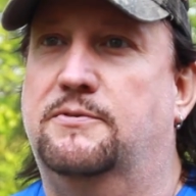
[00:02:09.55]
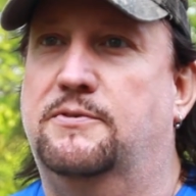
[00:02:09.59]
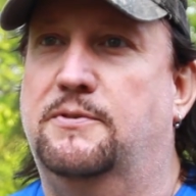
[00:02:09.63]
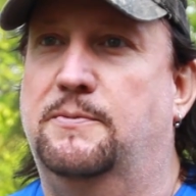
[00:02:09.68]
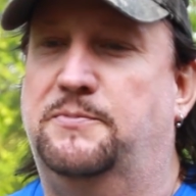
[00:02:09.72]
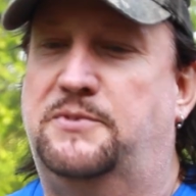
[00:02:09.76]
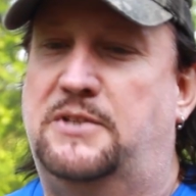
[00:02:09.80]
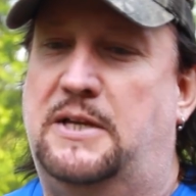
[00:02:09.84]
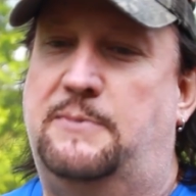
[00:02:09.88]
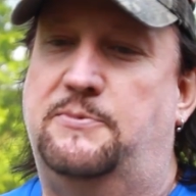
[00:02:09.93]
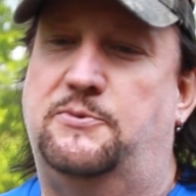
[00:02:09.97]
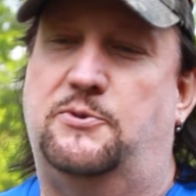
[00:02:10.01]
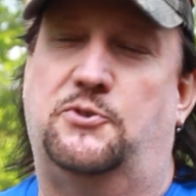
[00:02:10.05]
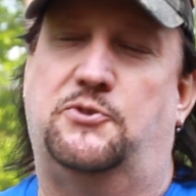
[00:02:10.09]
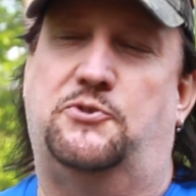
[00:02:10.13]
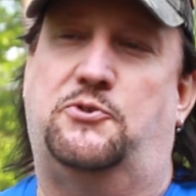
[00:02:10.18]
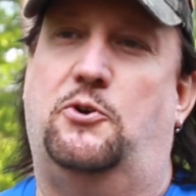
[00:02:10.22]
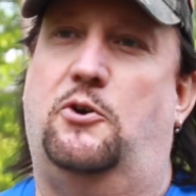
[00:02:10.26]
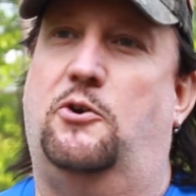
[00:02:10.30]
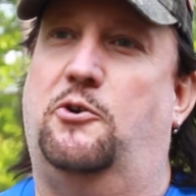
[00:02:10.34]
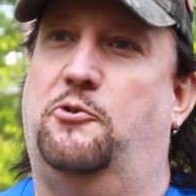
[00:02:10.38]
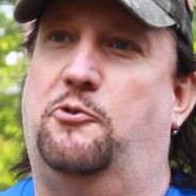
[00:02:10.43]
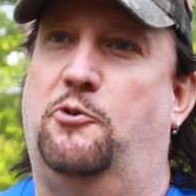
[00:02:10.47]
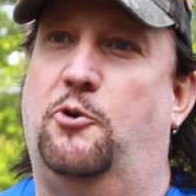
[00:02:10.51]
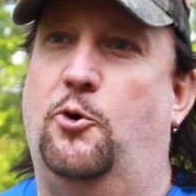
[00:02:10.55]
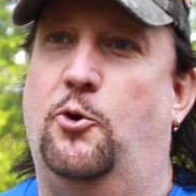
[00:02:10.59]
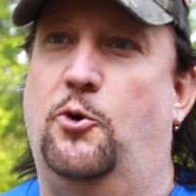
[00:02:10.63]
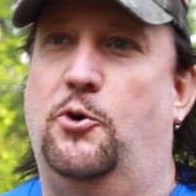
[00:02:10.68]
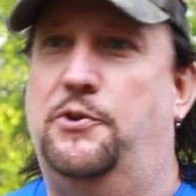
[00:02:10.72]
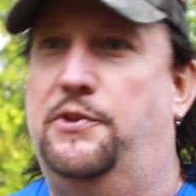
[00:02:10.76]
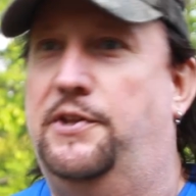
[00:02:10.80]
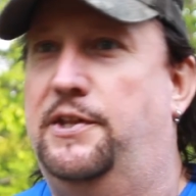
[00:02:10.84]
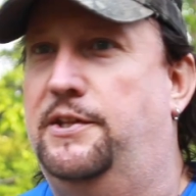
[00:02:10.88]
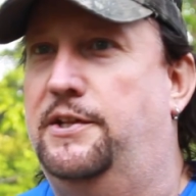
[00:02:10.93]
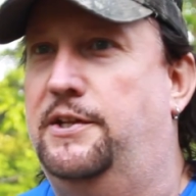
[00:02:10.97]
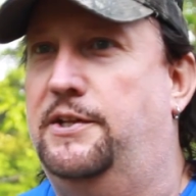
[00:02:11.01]
Sometimes they'll start
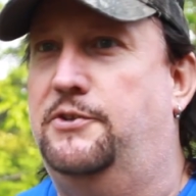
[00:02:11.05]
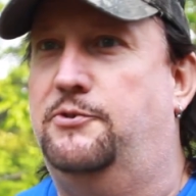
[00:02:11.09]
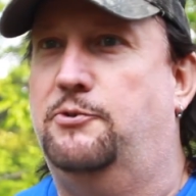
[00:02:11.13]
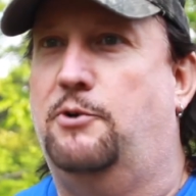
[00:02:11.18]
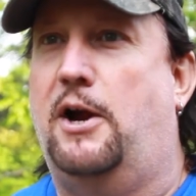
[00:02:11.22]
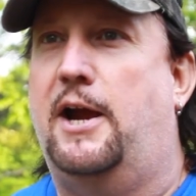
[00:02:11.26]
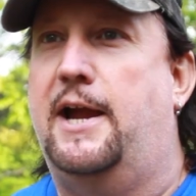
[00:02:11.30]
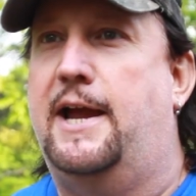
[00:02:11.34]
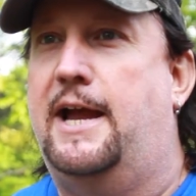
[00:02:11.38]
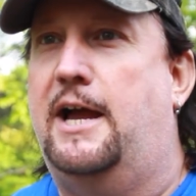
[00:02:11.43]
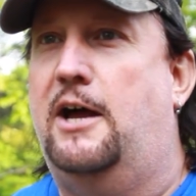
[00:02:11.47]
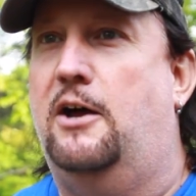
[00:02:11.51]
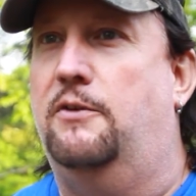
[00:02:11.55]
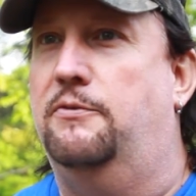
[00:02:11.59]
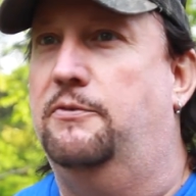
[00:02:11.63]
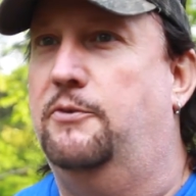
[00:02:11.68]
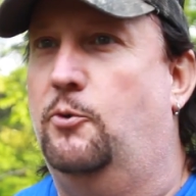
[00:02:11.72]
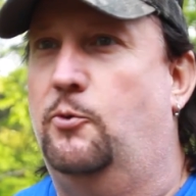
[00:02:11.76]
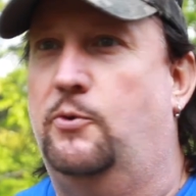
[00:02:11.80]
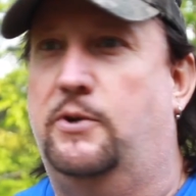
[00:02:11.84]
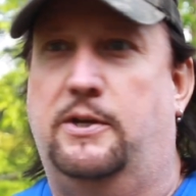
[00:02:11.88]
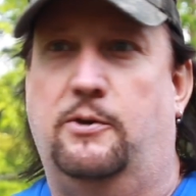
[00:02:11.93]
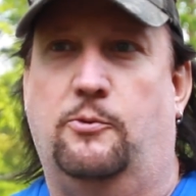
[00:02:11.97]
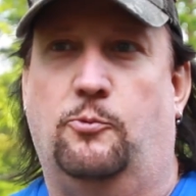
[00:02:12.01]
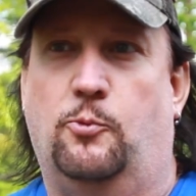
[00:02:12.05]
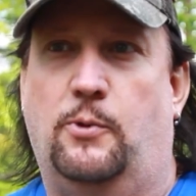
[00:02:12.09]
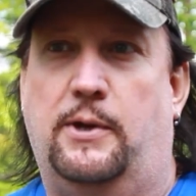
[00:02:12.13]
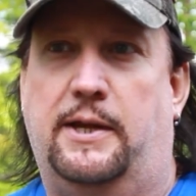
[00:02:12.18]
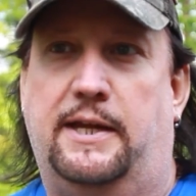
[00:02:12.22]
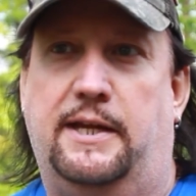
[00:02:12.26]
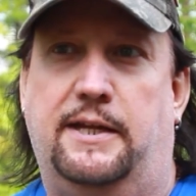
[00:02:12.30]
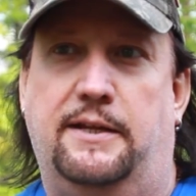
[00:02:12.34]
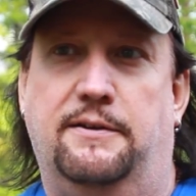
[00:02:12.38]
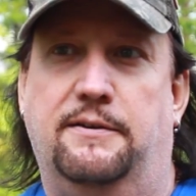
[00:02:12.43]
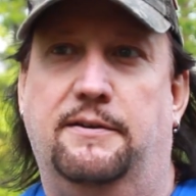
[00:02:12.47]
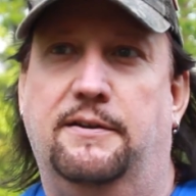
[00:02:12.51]
growing, then they dry out and don't get
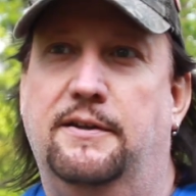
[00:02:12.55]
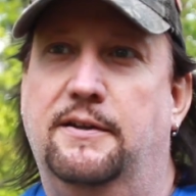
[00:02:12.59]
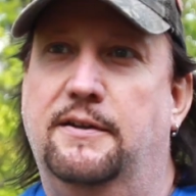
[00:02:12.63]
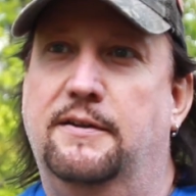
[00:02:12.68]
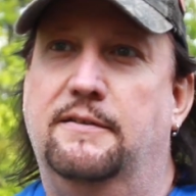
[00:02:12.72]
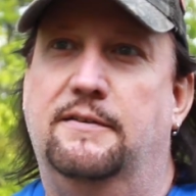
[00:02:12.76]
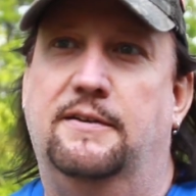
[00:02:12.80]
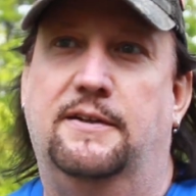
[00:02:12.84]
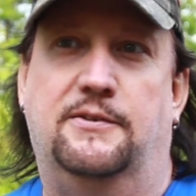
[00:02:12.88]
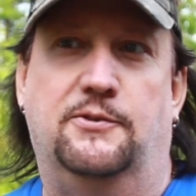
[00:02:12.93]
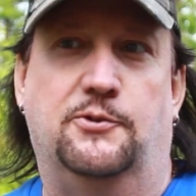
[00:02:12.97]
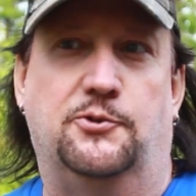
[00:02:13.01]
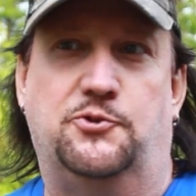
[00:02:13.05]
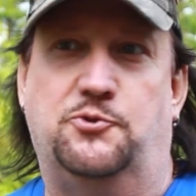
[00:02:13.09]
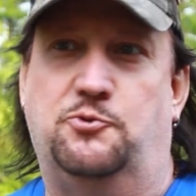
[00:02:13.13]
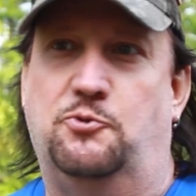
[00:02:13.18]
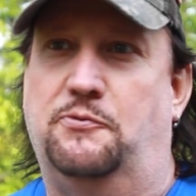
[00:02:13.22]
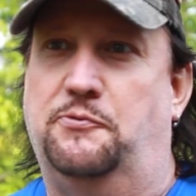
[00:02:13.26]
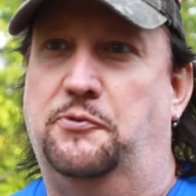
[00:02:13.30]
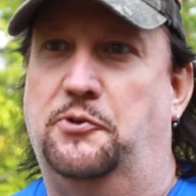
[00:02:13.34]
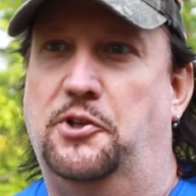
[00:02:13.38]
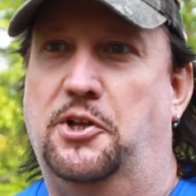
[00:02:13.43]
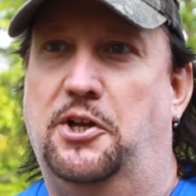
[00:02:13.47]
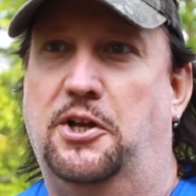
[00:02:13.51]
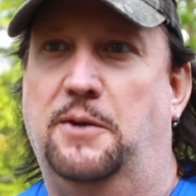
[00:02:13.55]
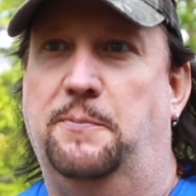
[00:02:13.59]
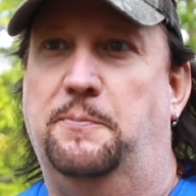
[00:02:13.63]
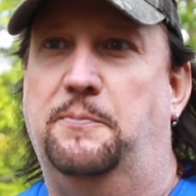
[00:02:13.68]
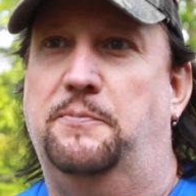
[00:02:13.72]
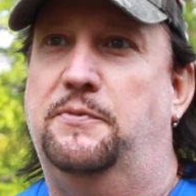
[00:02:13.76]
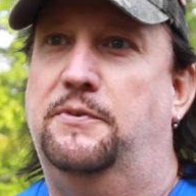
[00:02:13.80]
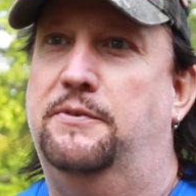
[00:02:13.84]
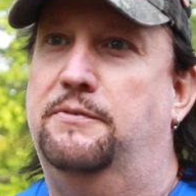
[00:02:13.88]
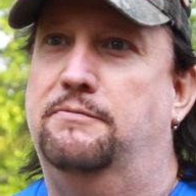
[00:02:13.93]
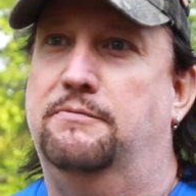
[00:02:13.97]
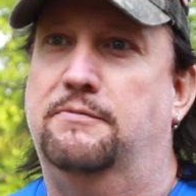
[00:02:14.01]
rain, and they'll shrivel up
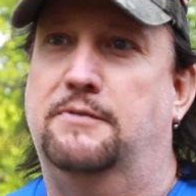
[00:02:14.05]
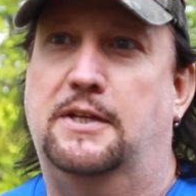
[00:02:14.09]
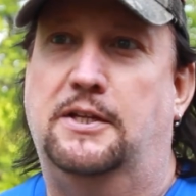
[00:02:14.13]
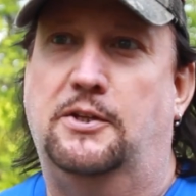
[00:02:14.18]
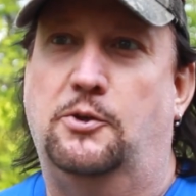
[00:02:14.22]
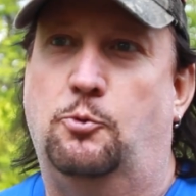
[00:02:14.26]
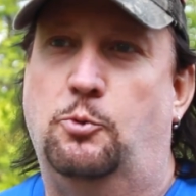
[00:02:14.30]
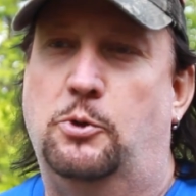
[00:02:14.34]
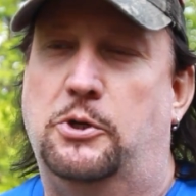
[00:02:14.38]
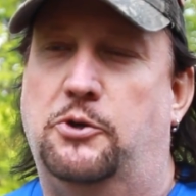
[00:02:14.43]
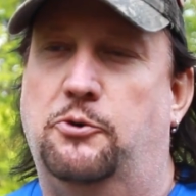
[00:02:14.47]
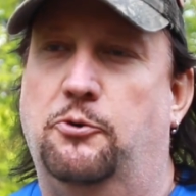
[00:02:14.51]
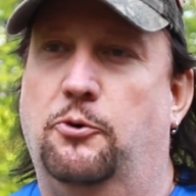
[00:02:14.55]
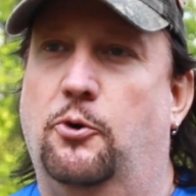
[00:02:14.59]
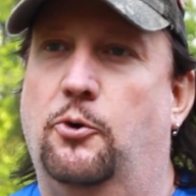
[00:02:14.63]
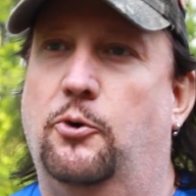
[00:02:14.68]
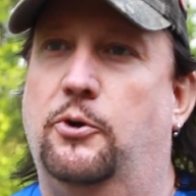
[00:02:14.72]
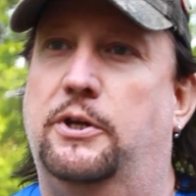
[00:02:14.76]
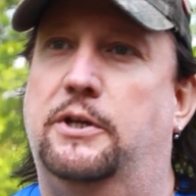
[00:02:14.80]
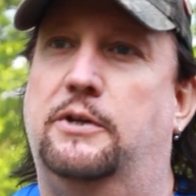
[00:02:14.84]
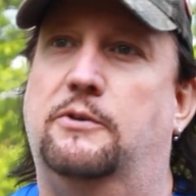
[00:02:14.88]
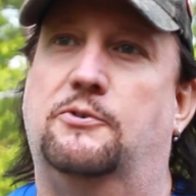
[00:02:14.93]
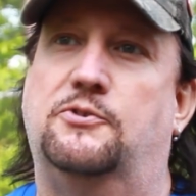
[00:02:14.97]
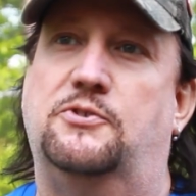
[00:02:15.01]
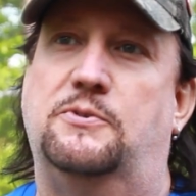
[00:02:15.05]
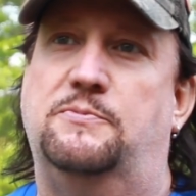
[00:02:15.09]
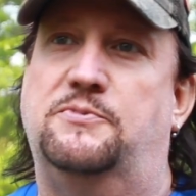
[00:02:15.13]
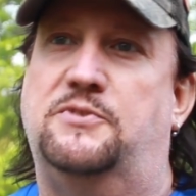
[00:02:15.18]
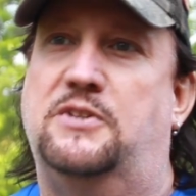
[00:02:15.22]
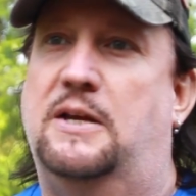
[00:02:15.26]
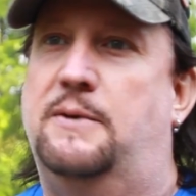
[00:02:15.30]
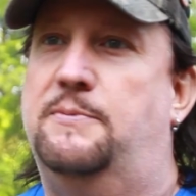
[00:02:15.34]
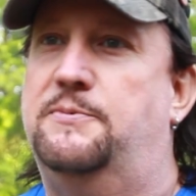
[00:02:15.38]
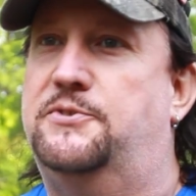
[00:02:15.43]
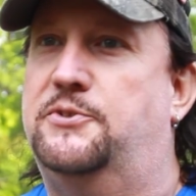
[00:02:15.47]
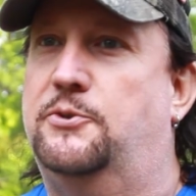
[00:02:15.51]
and quit growing, or
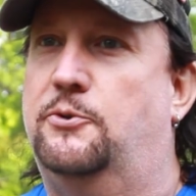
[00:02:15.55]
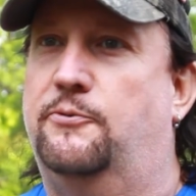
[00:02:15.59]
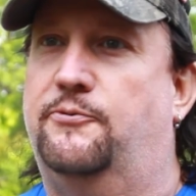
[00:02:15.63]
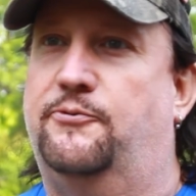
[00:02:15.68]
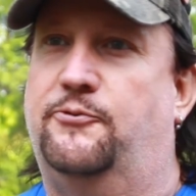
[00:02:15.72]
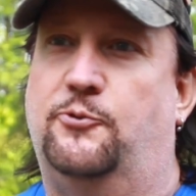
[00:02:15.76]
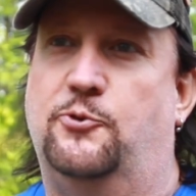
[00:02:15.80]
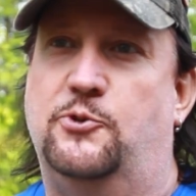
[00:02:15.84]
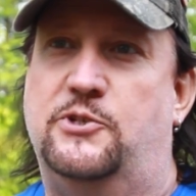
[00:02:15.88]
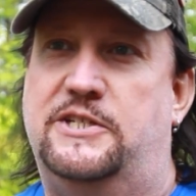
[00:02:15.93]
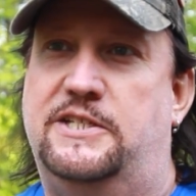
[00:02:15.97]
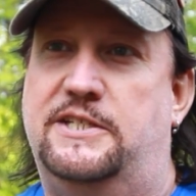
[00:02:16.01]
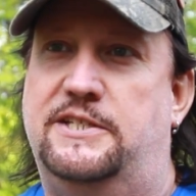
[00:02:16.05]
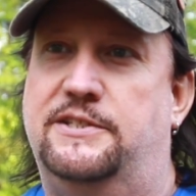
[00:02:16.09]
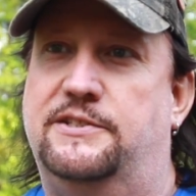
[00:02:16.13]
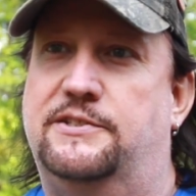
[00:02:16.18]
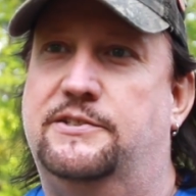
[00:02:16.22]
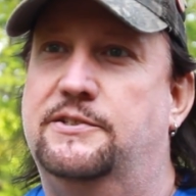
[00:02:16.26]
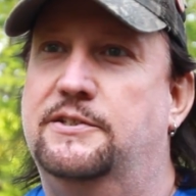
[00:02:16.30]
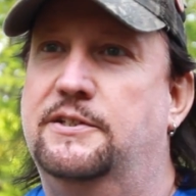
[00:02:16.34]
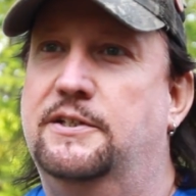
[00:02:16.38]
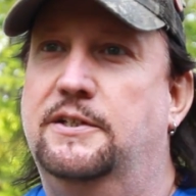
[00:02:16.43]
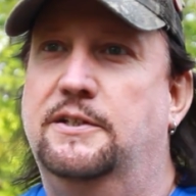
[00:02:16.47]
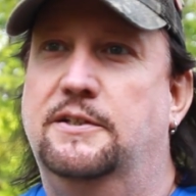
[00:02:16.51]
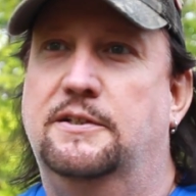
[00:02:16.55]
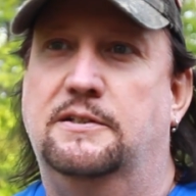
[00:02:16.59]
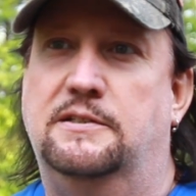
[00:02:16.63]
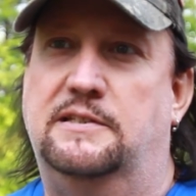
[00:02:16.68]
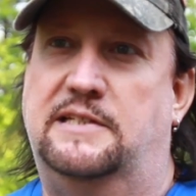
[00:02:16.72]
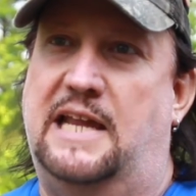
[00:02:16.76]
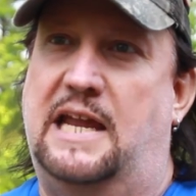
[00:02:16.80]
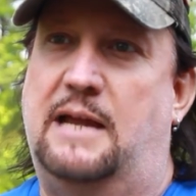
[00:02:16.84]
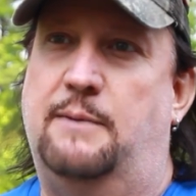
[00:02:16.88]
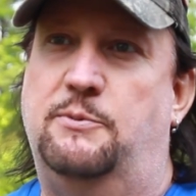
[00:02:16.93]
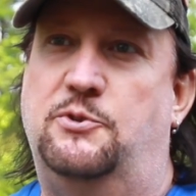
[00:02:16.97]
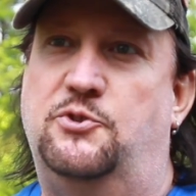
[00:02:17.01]
sometimes it'll freeze,
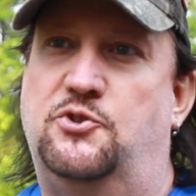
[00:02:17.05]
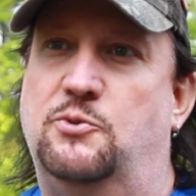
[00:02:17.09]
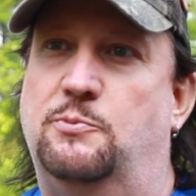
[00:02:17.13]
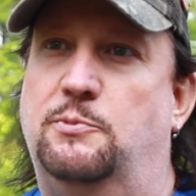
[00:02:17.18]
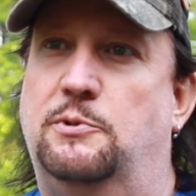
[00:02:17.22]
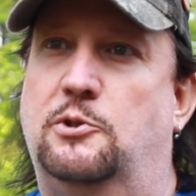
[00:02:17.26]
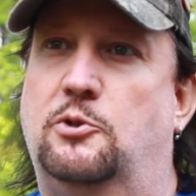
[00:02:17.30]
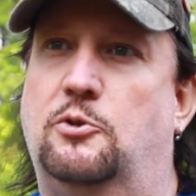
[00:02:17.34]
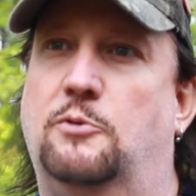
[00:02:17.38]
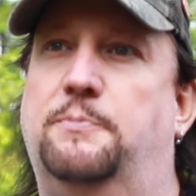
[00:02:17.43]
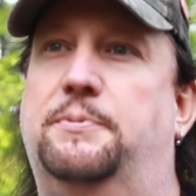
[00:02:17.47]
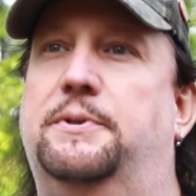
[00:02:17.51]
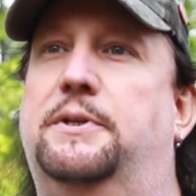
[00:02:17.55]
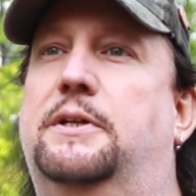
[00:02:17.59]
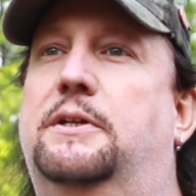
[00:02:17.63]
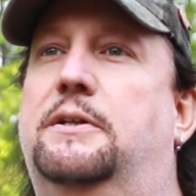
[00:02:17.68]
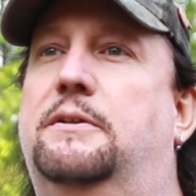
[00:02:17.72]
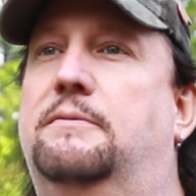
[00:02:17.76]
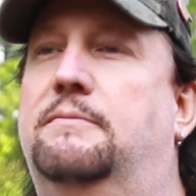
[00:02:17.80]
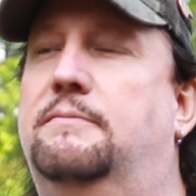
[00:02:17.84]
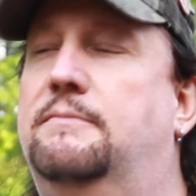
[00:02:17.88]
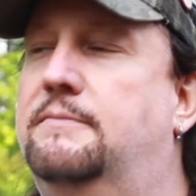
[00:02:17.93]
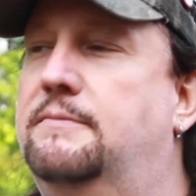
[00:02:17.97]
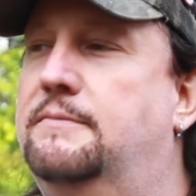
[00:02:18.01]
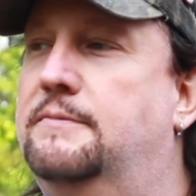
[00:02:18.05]
damage them a little bit.